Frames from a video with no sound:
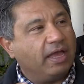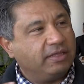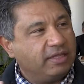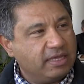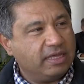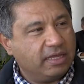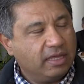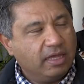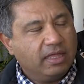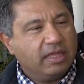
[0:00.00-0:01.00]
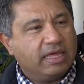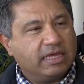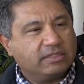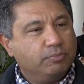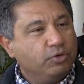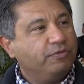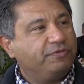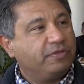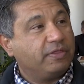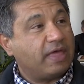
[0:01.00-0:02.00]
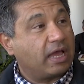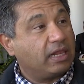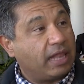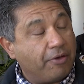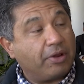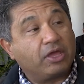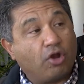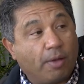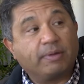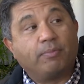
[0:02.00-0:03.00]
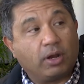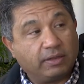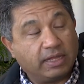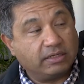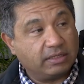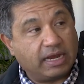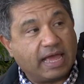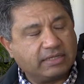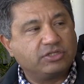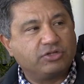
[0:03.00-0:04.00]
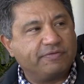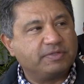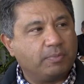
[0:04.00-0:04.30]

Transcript: IT has moved to that cloud economic model, that, that as a service